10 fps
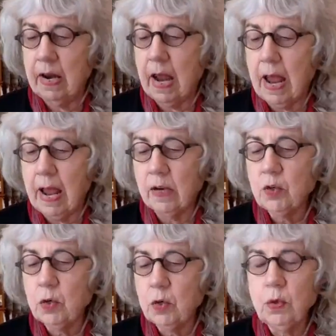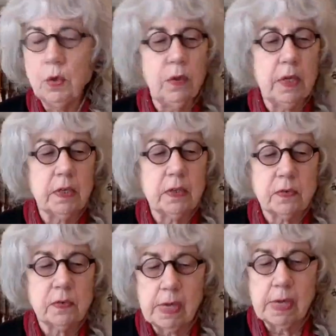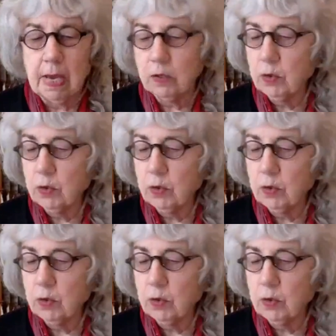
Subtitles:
And as you do this,